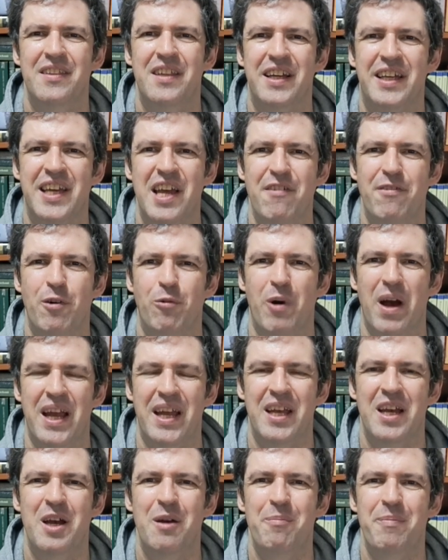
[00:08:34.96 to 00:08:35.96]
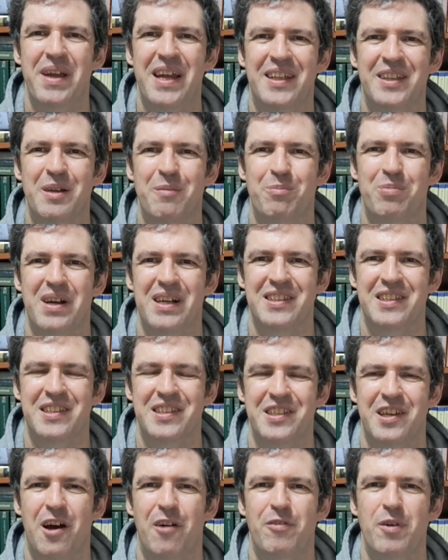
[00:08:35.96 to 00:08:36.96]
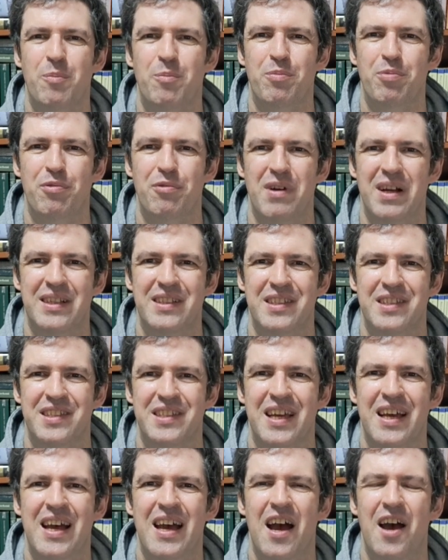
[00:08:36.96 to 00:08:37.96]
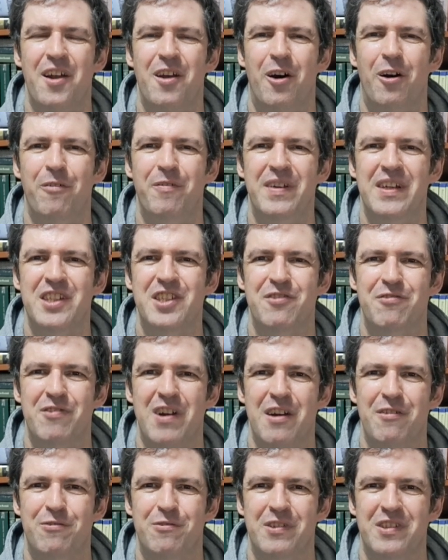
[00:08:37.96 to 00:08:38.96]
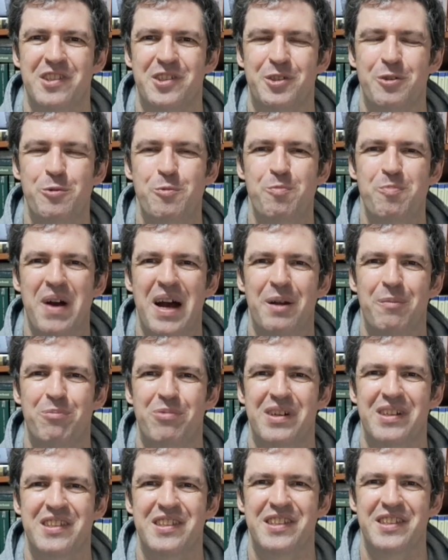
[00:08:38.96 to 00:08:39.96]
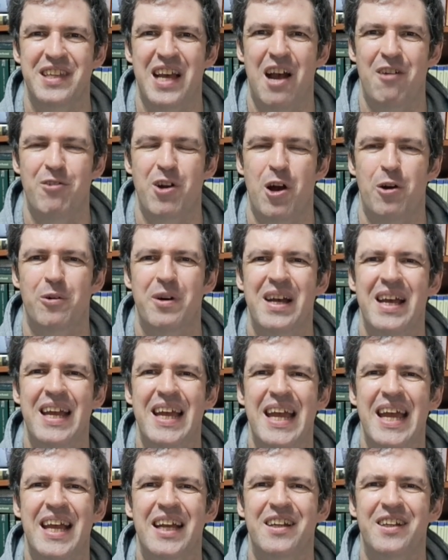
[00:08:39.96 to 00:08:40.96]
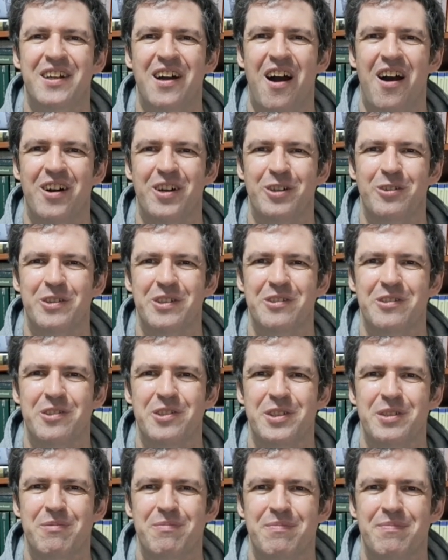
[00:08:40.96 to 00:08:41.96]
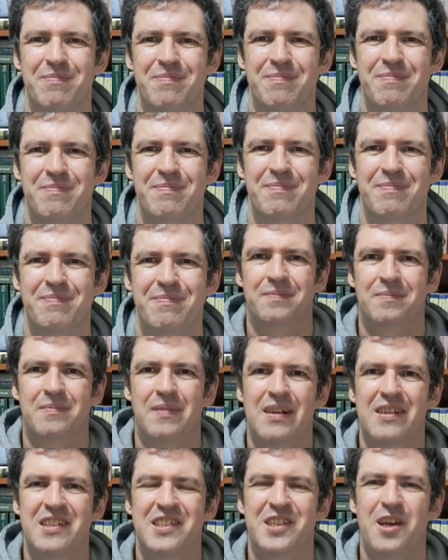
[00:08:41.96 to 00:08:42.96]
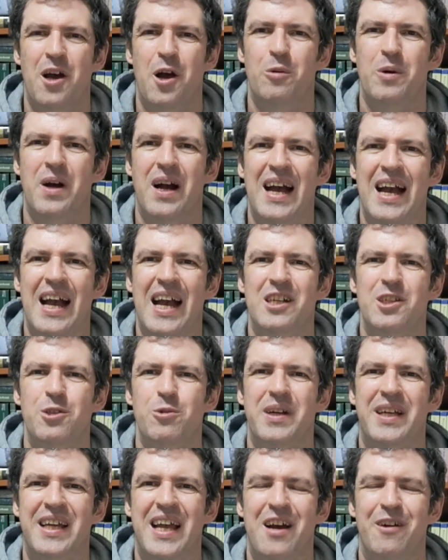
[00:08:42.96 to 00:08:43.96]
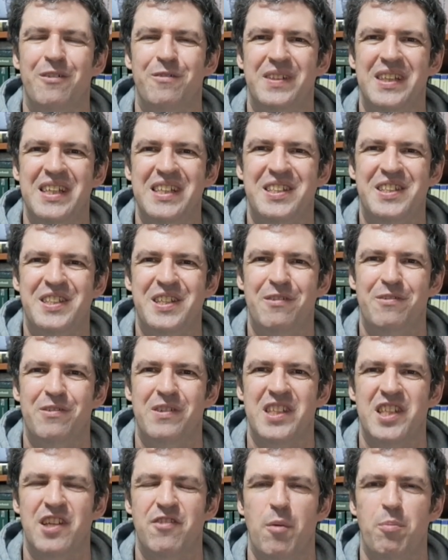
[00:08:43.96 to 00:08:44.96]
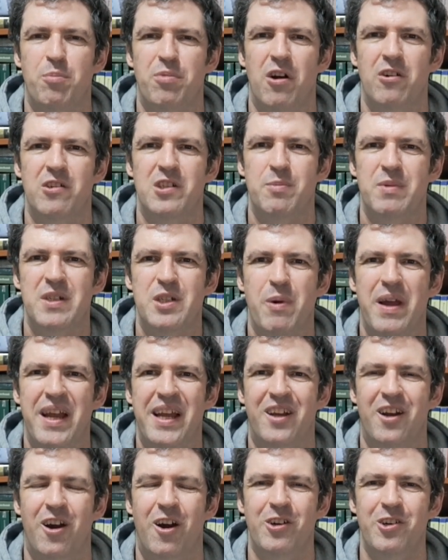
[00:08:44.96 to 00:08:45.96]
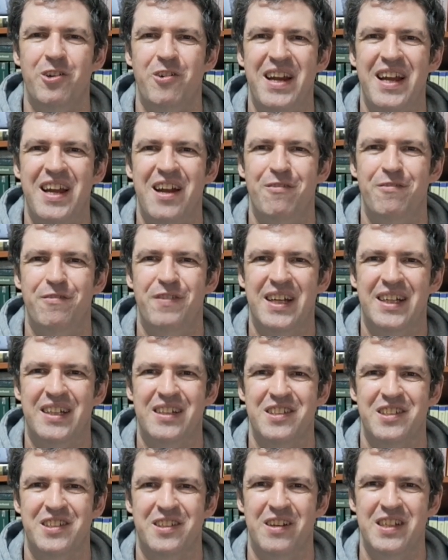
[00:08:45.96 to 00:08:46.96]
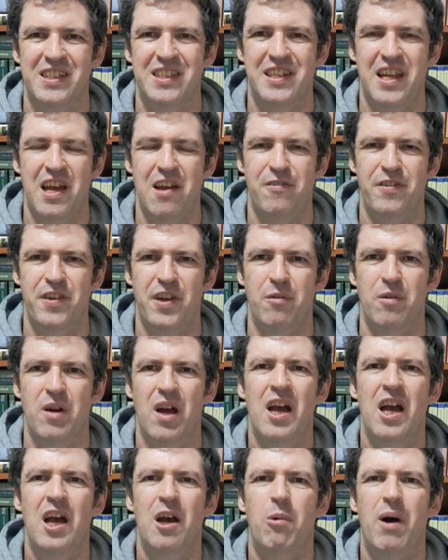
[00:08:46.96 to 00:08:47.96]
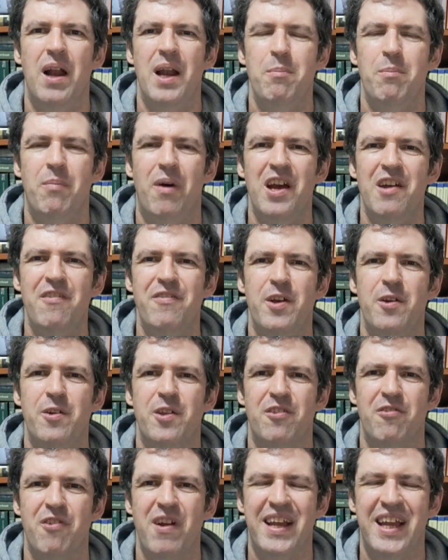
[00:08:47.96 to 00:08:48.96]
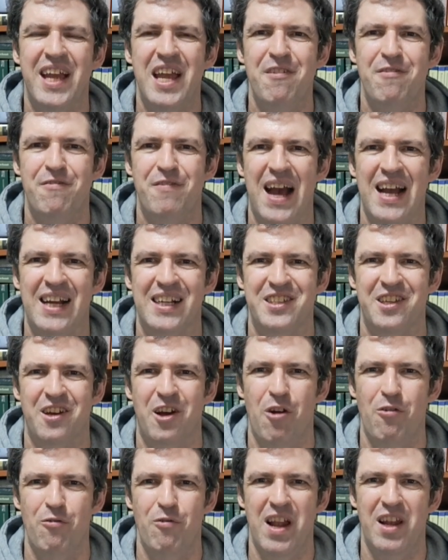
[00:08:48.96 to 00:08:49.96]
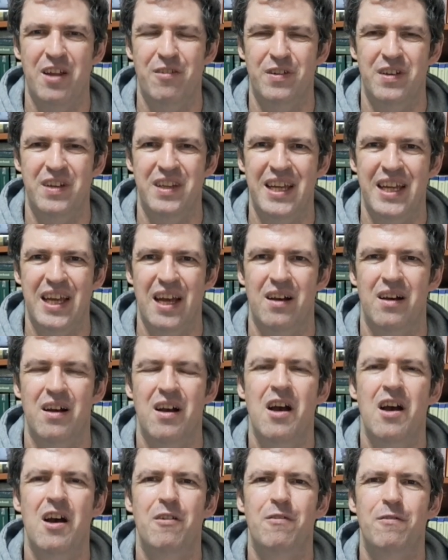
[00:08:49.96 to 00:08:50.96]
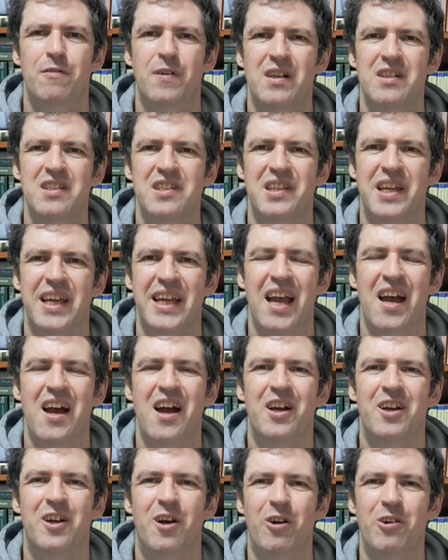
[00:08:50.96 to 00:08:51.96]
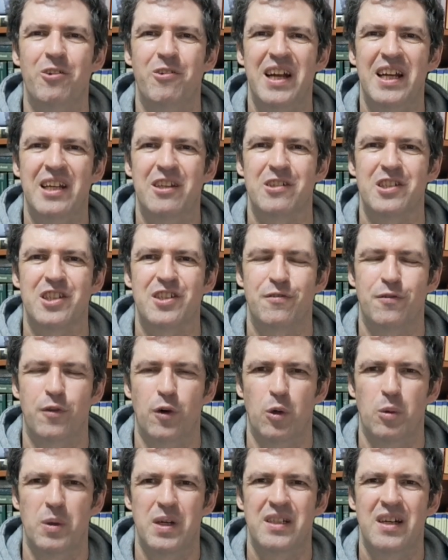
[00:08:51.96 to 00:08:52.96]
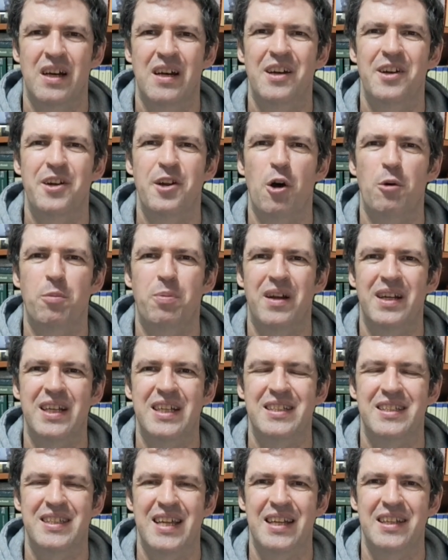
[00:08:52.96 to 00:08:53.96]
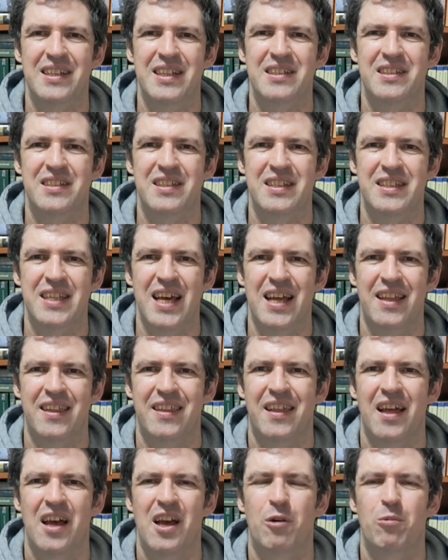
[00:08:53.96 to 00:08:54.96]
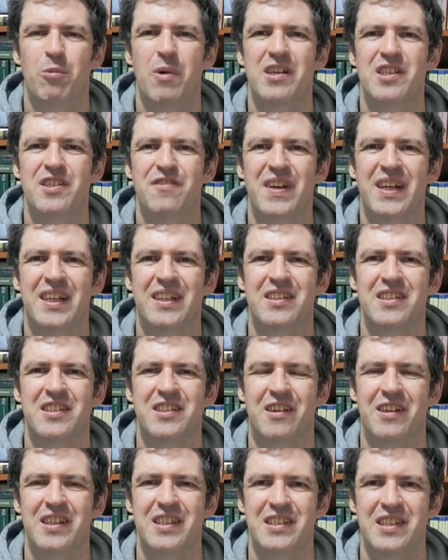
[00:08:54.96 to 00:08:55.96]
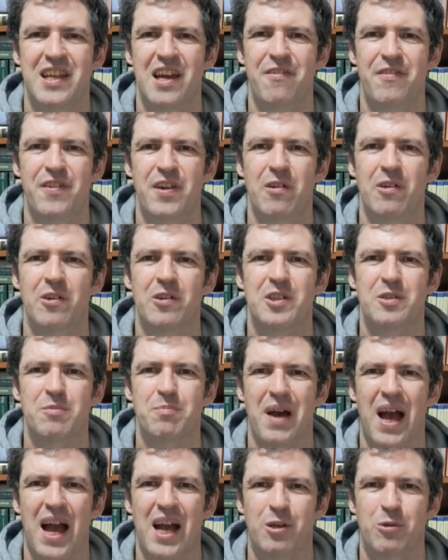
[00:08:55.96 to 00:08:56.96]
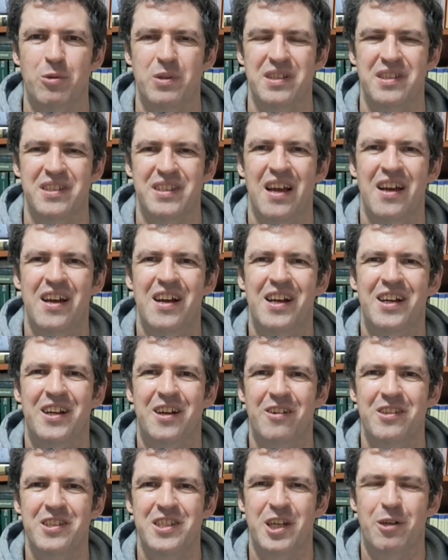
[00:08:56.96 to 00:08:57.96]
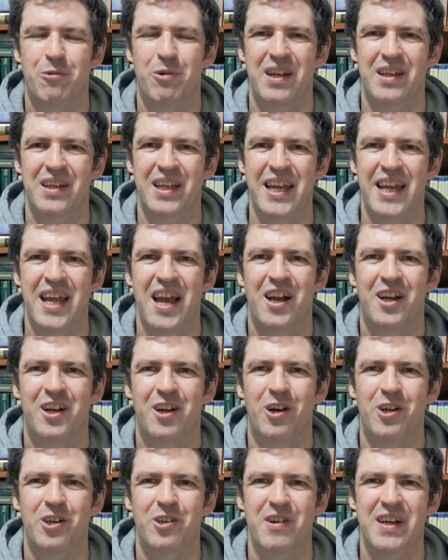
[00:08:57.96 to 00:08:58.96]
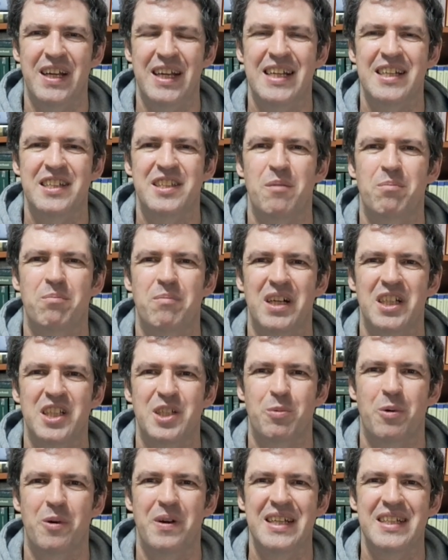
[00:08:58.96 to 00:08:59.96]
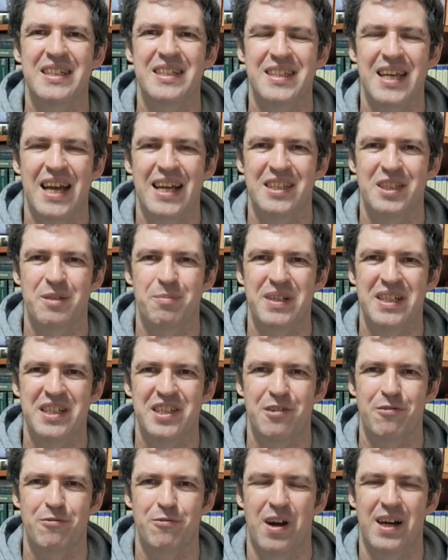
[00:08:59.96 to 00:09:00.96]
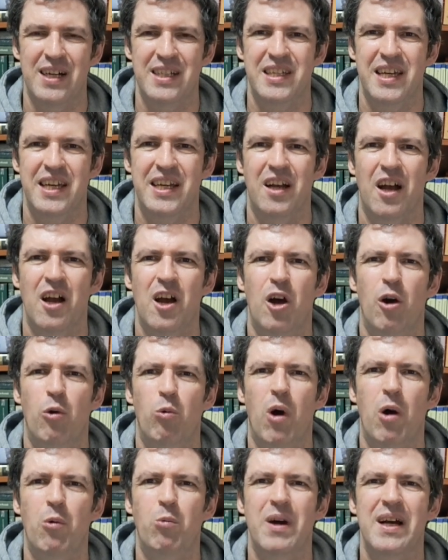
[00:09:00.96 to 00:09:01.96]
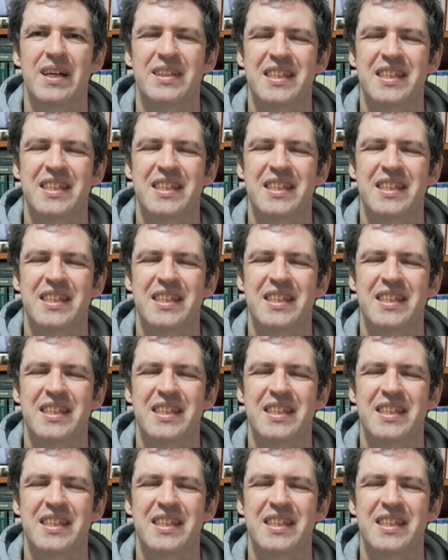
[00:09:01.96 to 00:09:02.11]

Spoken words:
the giveaway being the presence of a prince, an obvious reference to Mad Prince Sarrow in Gargoyles. So, how to account for this difference of approach between Concrete and Wittgenstein's nephew? Well, in my view, three key facts are relevant here. Firstly, Concrete looks forward, no pun intended, to death, whereas Wittgenstein's nephew looks backwards. Consequently, Concrete is a much more intense piece of writing, one where